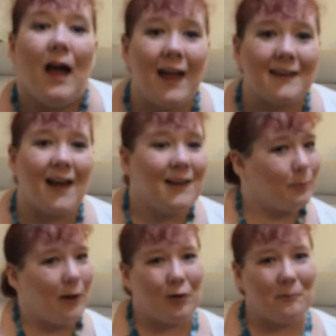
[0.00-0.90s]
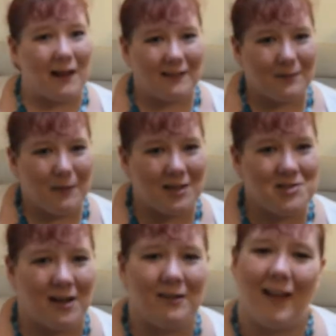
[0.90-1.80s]
Hi guys, welcome back to my
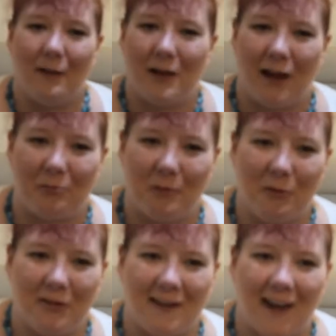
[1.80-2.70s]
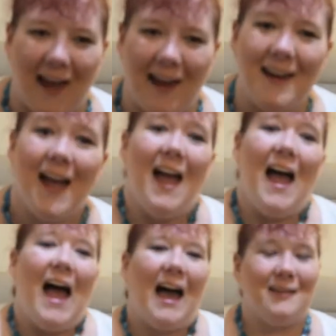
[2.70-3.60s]
channel. I'm Katherine with a K
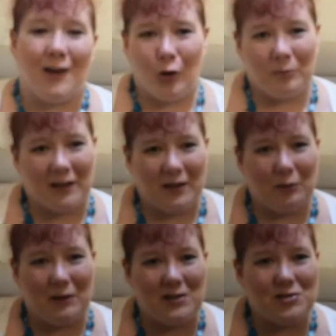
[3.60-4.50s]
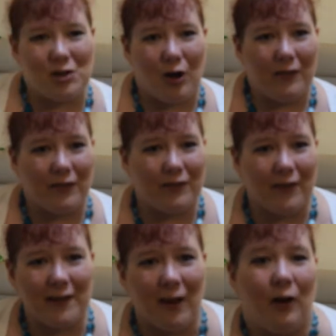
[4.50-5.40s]
and I hope that you enjoy this
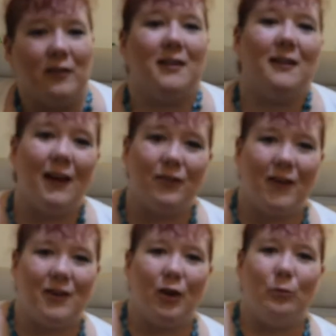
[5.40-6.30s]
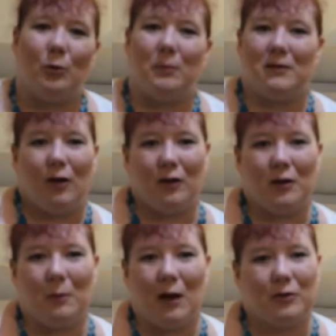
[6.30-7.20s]
video. Today's video will be
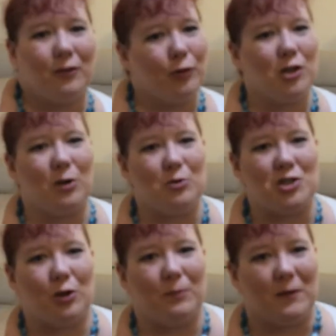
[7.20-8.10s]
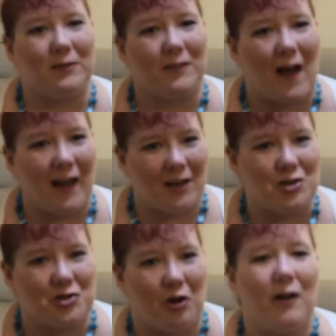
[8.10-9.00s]
talking about different YouTubers that I
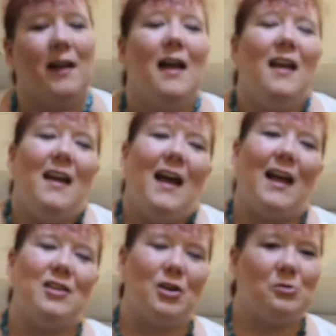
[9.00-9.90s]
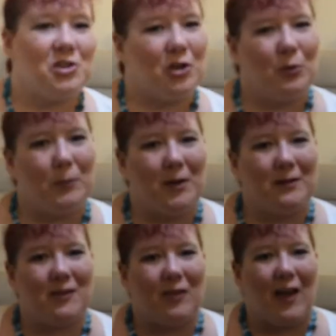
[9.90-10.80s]
enjoy and
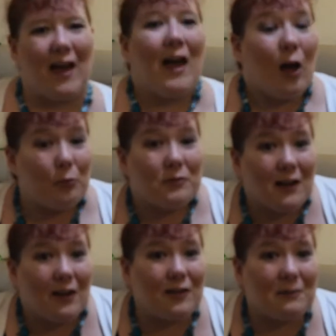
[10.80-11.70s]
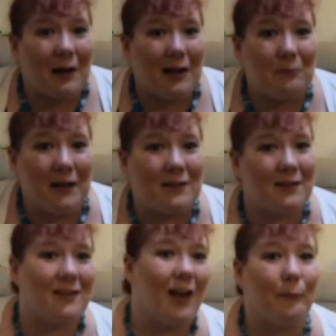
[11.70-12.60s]
YouTubers that helped inspire me to
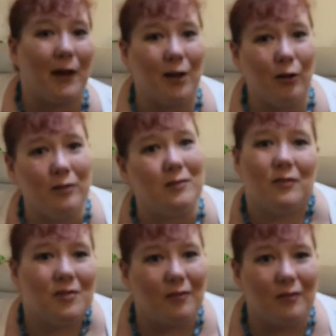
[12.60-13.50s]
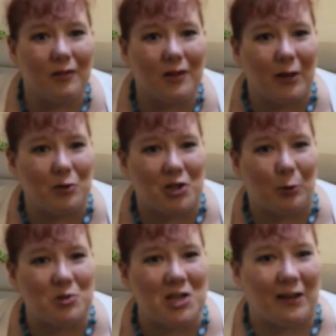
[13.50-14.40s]
start my own
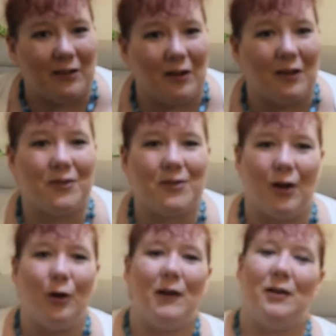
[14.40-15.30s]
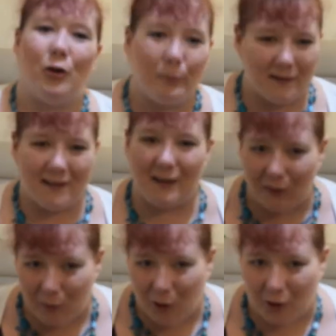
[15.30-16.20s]
YouTube channel. So, in no
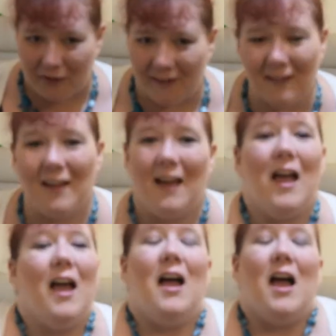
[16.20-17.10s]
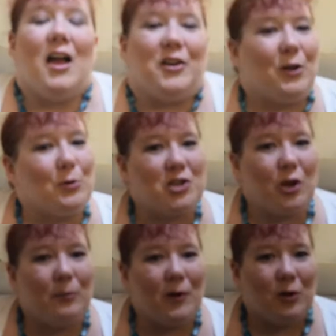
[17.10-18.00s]
particular order,
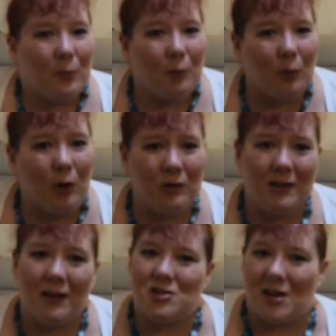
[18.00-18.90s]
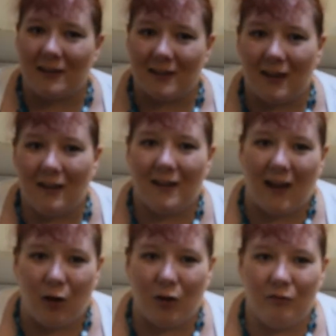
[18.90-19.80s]
YouTuber number one, Jessica
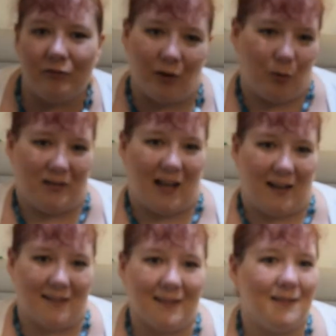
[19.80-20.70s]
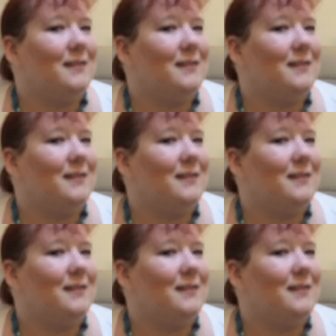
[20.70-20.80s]
Kellgren-Fozard.